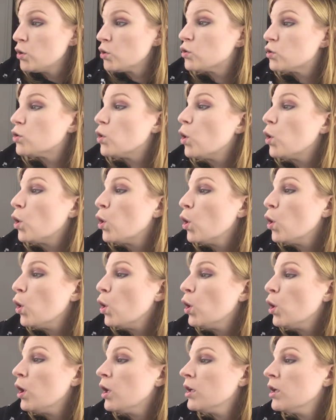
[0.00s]
So
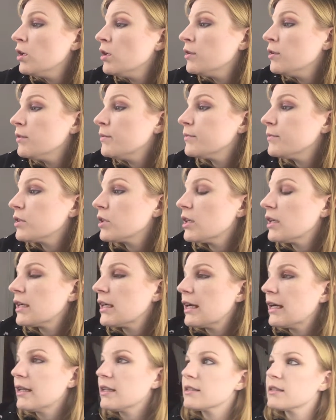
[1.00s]
I'm gonna
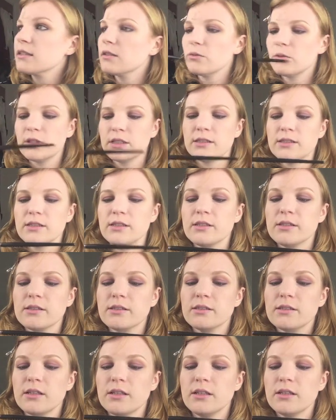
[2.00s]
get, what is
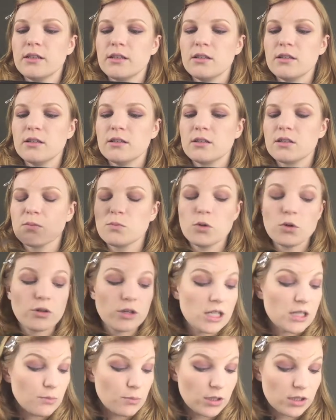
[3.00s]
this? The small
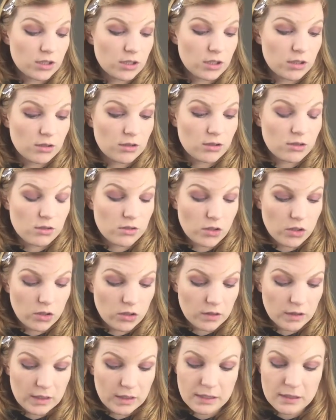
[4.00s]
crease brush I used
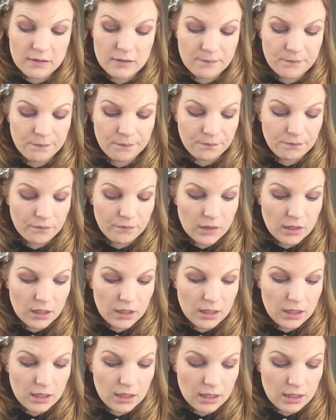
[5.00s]
earlier.
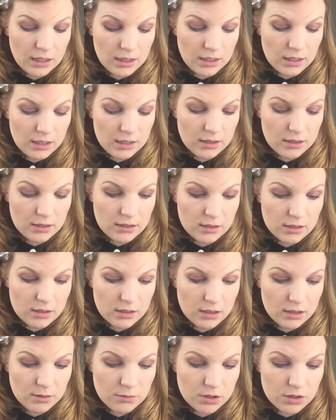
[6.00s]
And
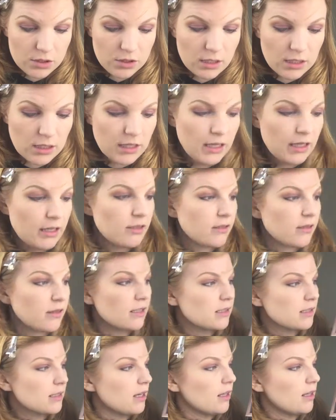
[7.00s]
I'm just gonna get
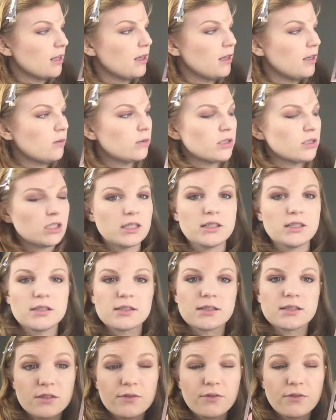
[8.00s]
this color, which
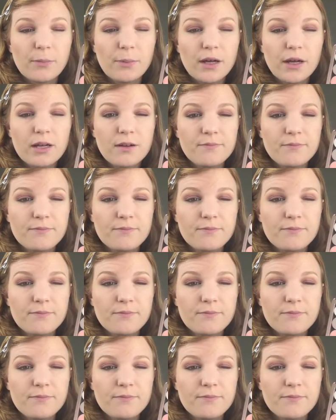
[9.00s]
is Frappe.